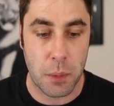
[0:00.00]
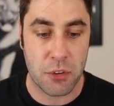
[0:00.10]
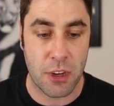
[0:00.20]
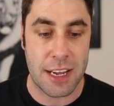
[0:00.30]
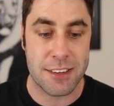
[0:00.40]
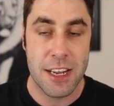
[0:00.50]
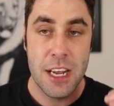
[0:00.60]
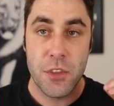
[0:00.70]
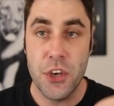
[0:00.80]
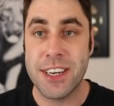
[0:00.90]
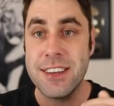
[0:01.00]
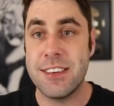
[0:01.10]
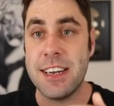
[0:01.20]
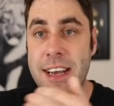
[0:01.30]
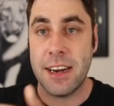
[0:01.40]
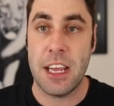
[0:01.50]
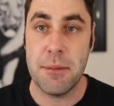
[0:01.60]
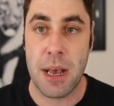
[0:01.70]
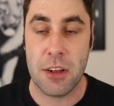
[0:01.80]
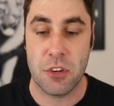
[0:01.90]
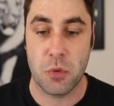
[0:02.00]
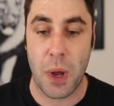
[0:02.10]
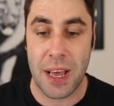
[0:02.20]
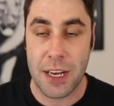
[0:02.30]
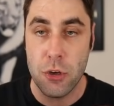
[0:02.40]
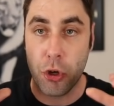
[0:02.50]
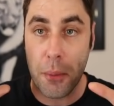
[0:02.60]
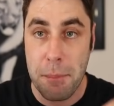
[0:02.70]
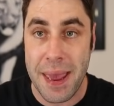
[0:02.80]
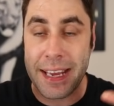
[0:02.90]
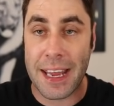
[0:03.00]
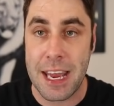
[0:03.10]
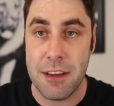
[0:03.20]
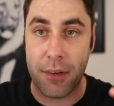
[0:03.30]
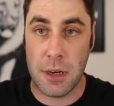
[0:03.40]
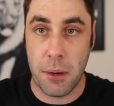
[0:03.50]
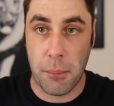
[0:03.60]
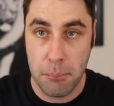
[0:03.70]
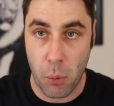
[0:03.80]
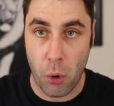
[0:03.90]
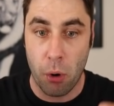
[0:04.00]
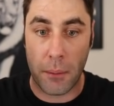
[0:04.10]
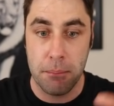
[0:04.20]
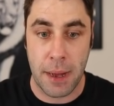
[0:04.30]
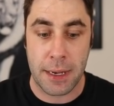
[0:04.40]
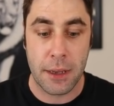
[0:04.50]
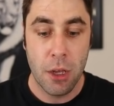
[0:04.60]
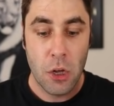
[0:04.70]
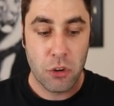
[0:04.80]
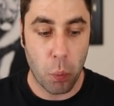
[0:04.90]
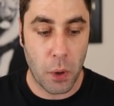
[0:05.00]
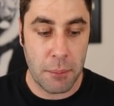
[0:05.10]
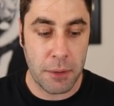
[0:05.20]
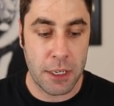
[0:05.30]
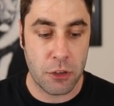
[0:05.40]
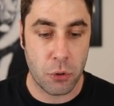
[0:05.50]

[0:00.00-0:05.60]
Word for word: websites, then you can send out emails as well and you can make even more money. So what I'm going to